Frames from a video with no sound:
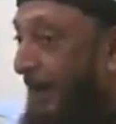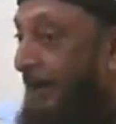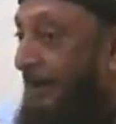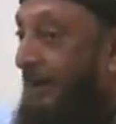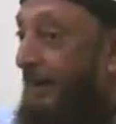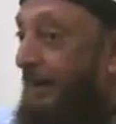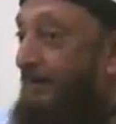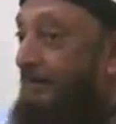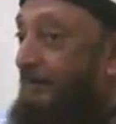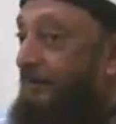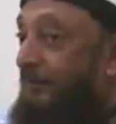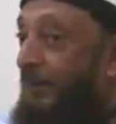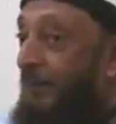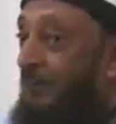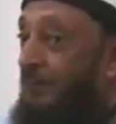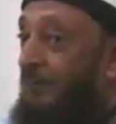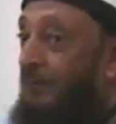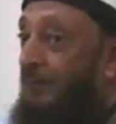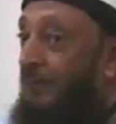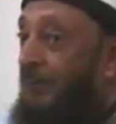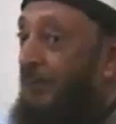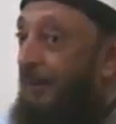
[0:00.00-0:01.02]
I come
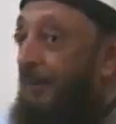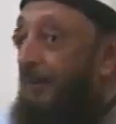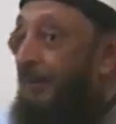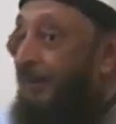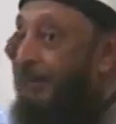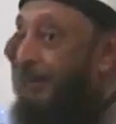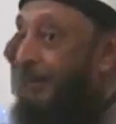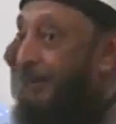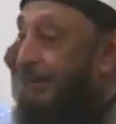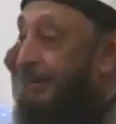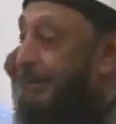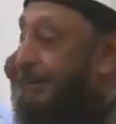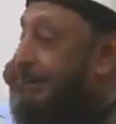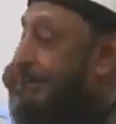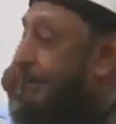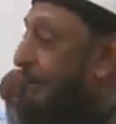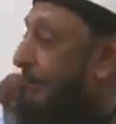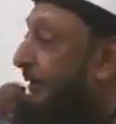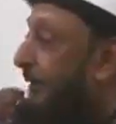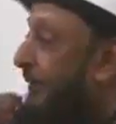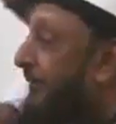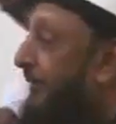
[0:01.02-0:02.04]
from the
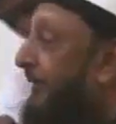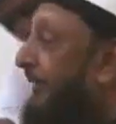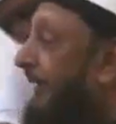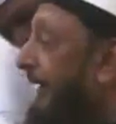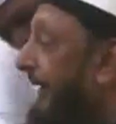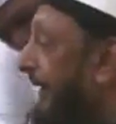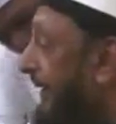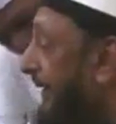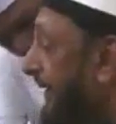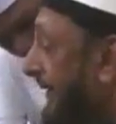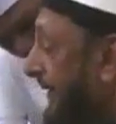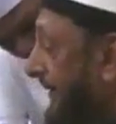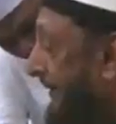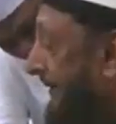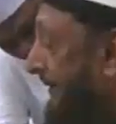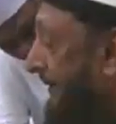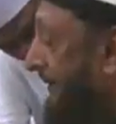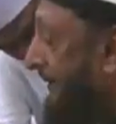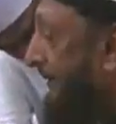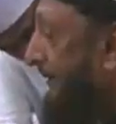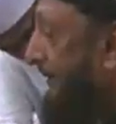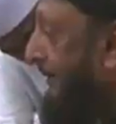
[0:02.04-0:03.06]
Caribbean
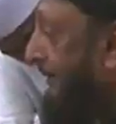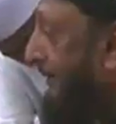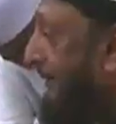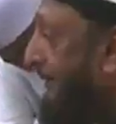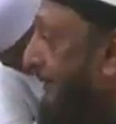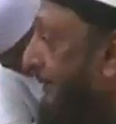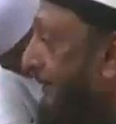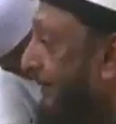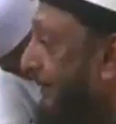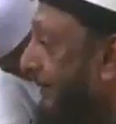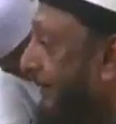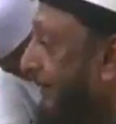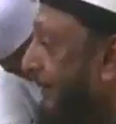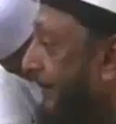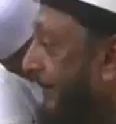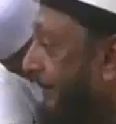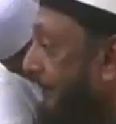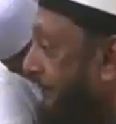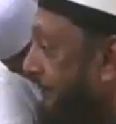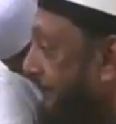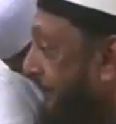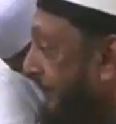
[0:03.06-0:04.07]
island
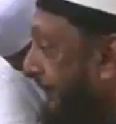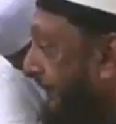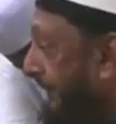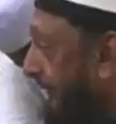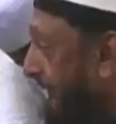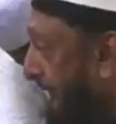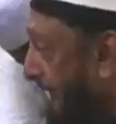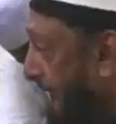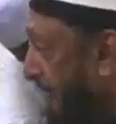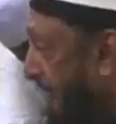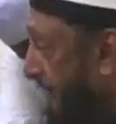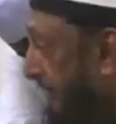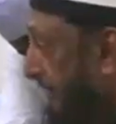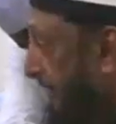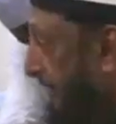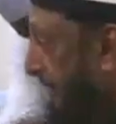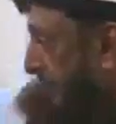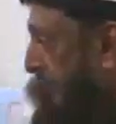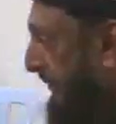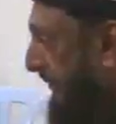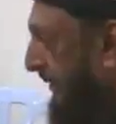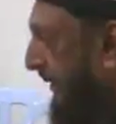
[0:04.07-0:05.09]
of Trinidad,
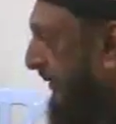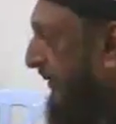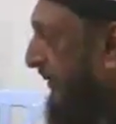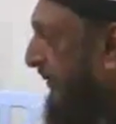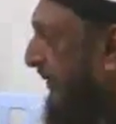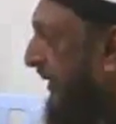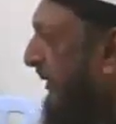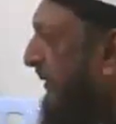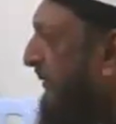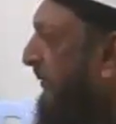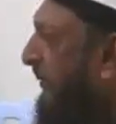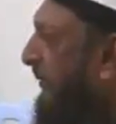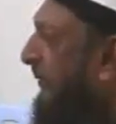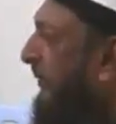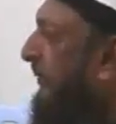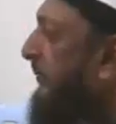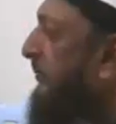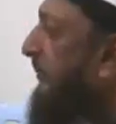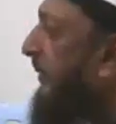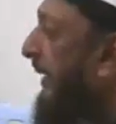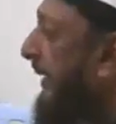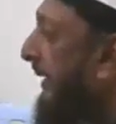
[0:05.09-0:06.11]
otherwise known
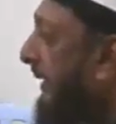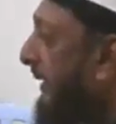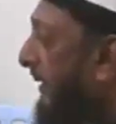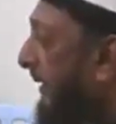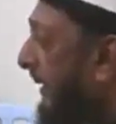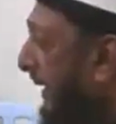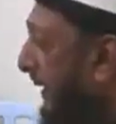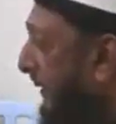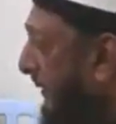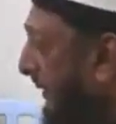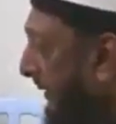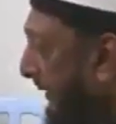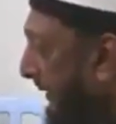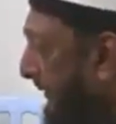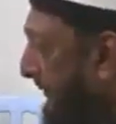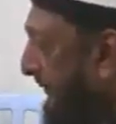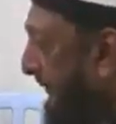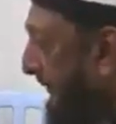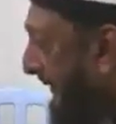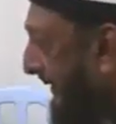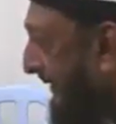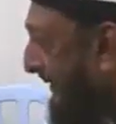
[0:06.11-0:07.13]
as Brian
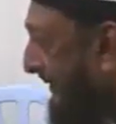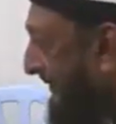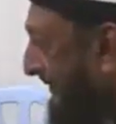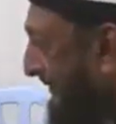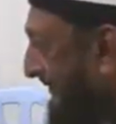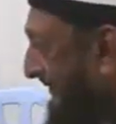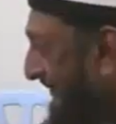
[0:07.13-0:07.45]
Lara country,